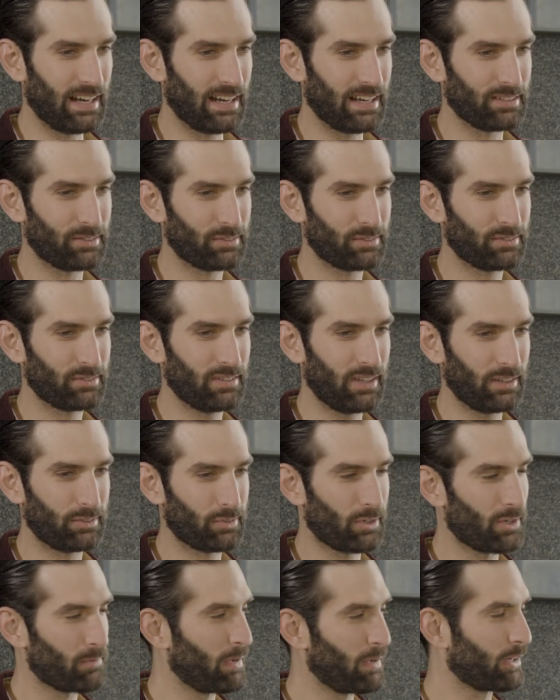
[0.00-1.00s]

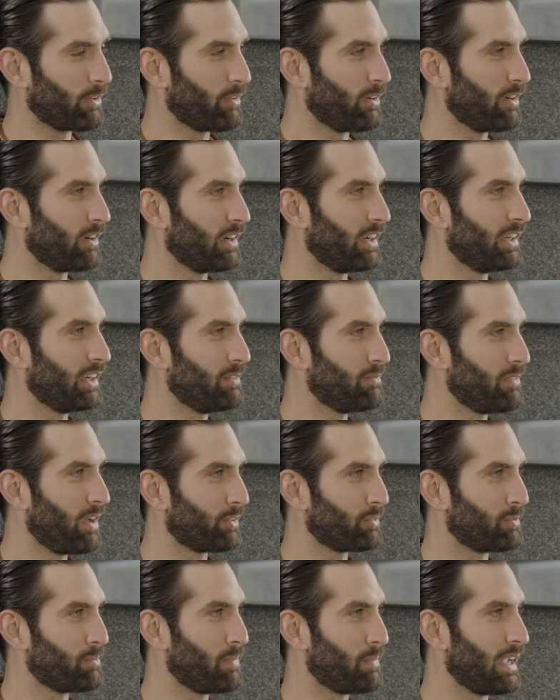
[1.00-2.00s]
started my career in
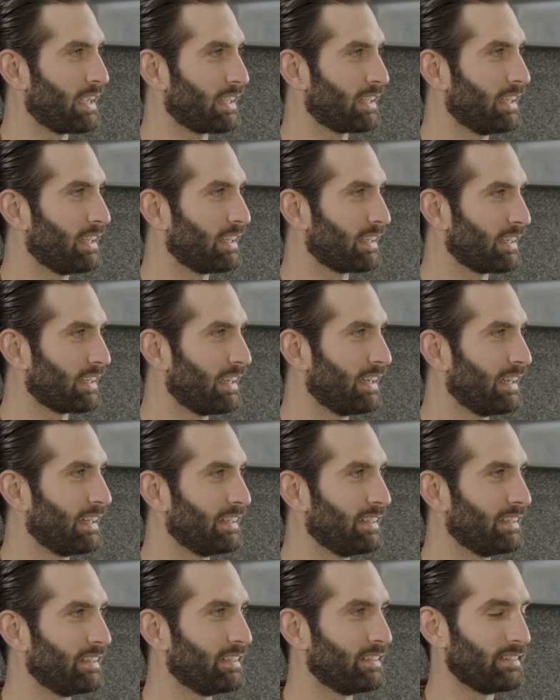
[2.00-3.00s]
investment banking
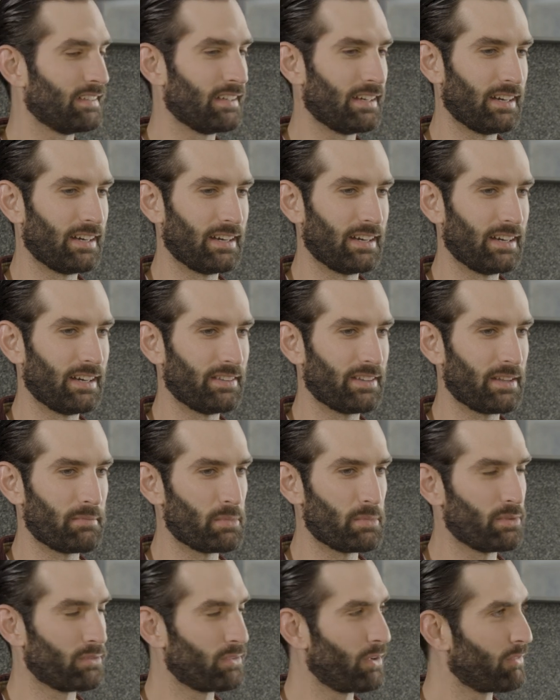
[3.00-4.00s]
and then
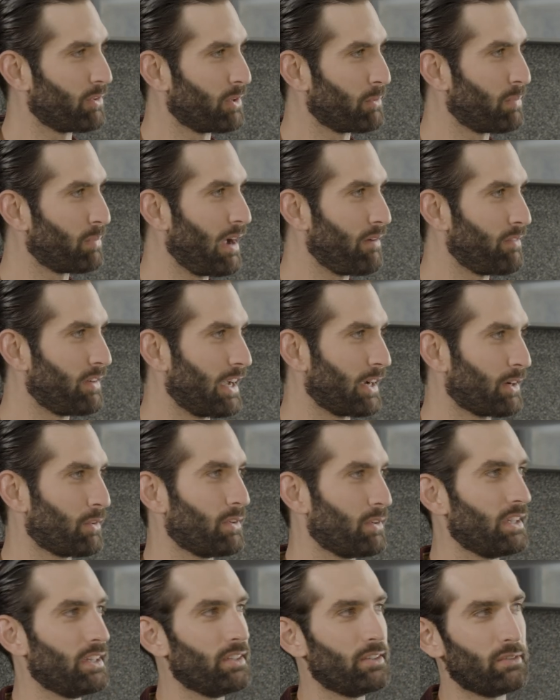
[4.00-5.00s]
moved over to private
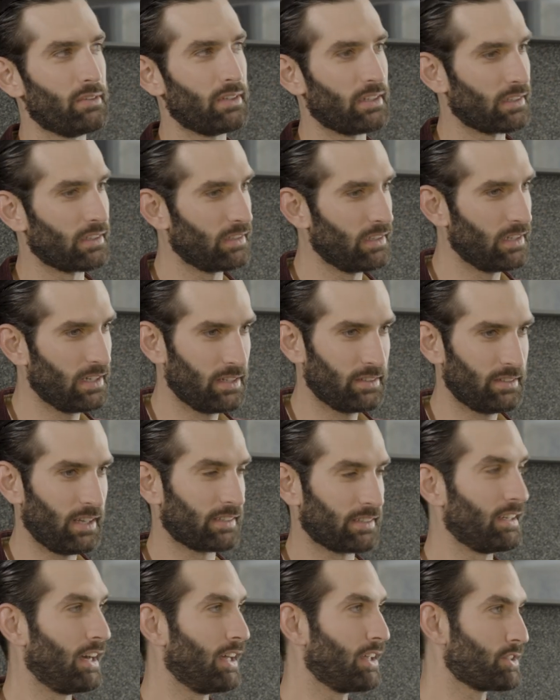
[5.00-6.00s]
equity doing
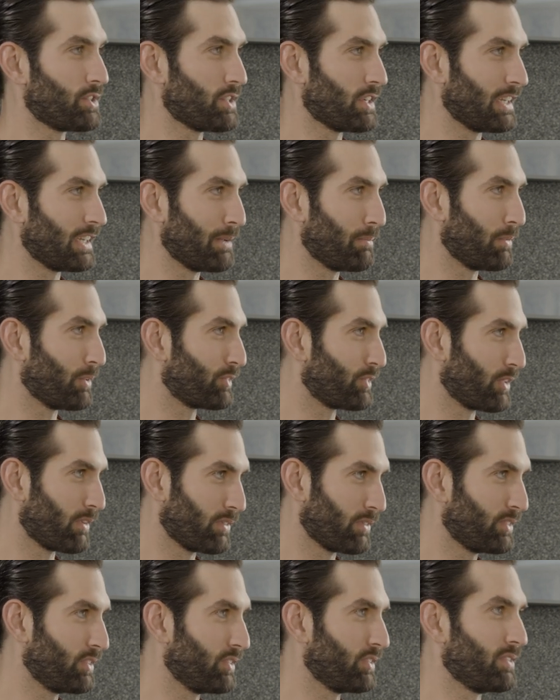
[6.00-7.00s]
technology-enabled
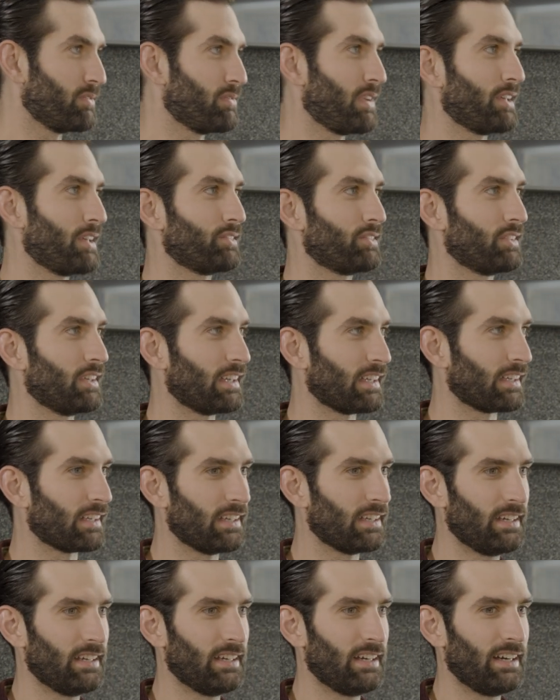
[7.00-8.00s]
services investing,
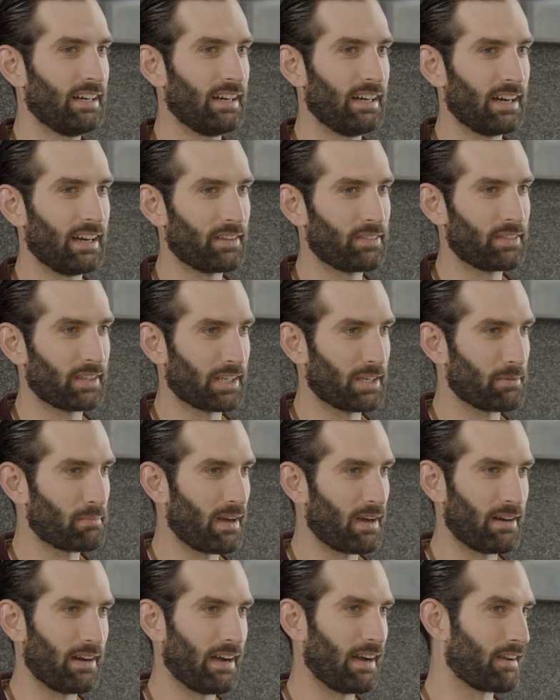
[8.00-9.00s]
thinking
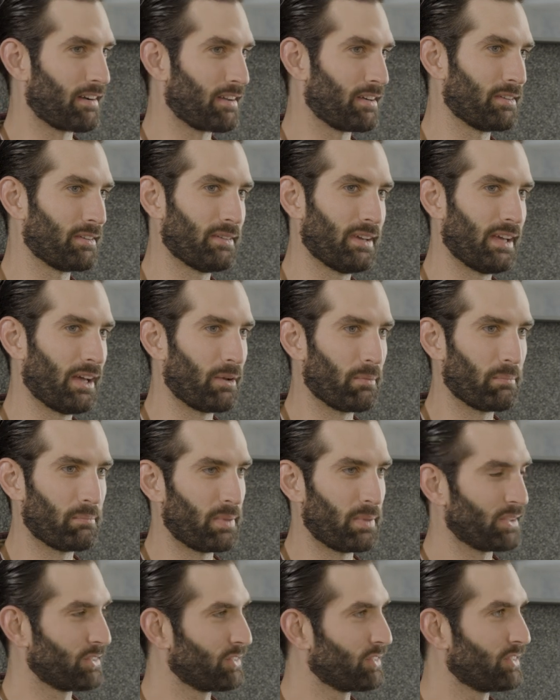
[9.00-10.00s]
about how to help
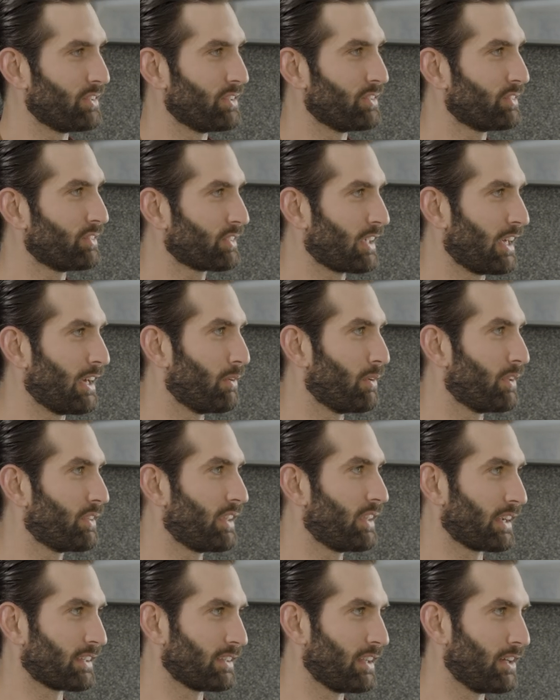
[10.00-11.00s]
businesses scale with
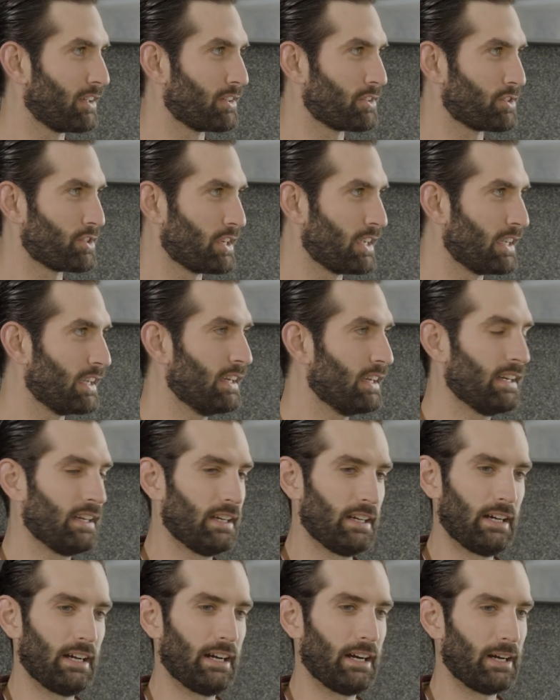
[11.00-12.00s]
technology.
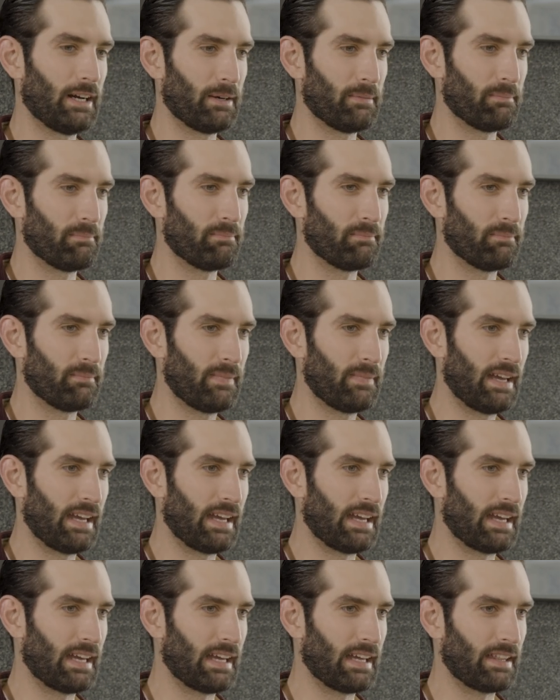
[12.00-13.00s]
And
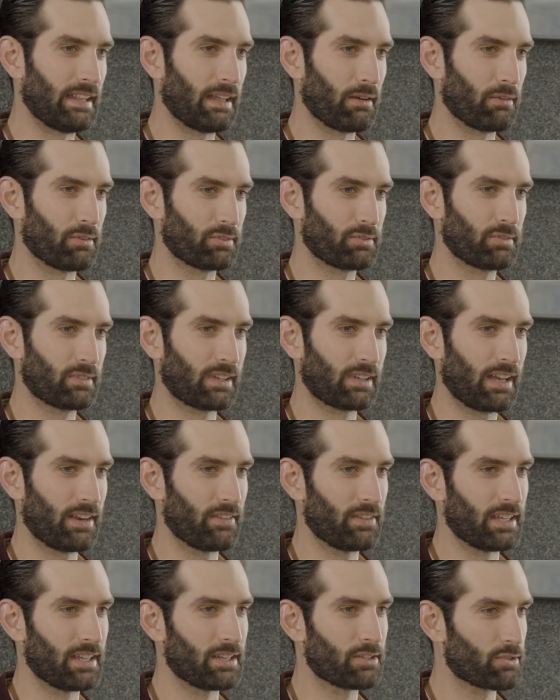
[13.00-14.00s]
that was kind
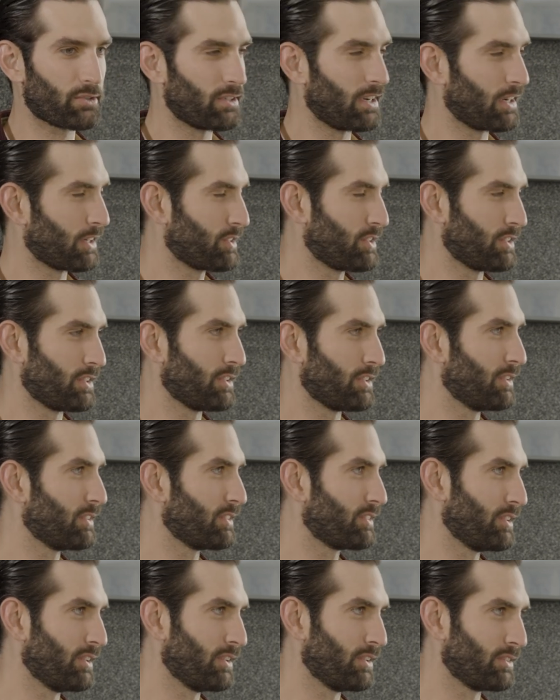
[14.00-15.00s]
of the introduction
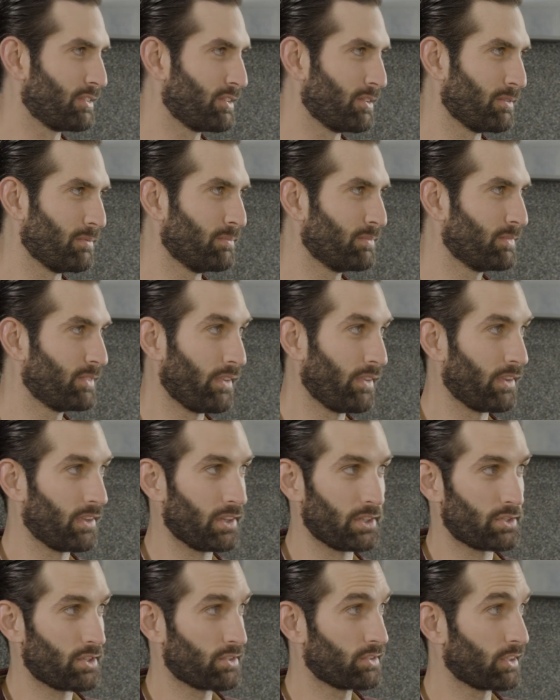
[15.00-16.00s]
to the
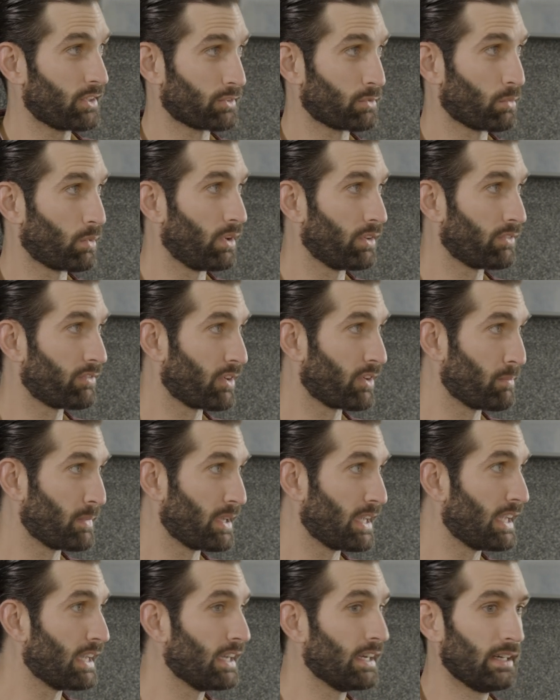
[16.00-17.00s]
logistics world for
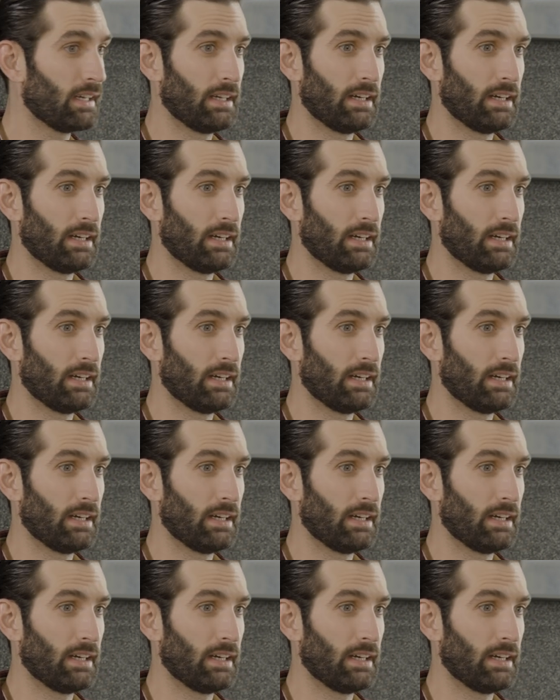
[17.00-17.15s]
me.